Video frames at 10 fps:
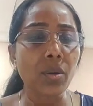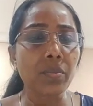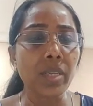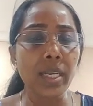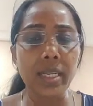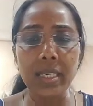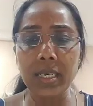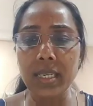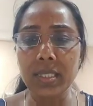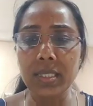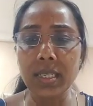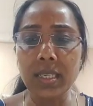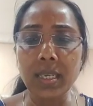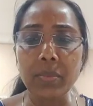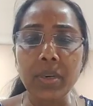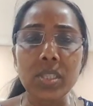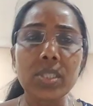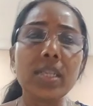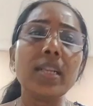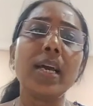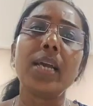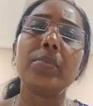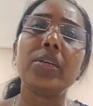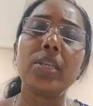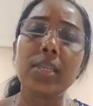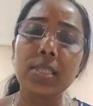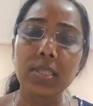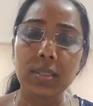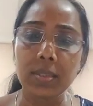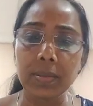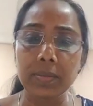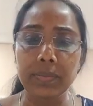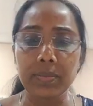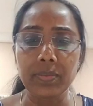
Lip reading: of the international commercial arbitrations.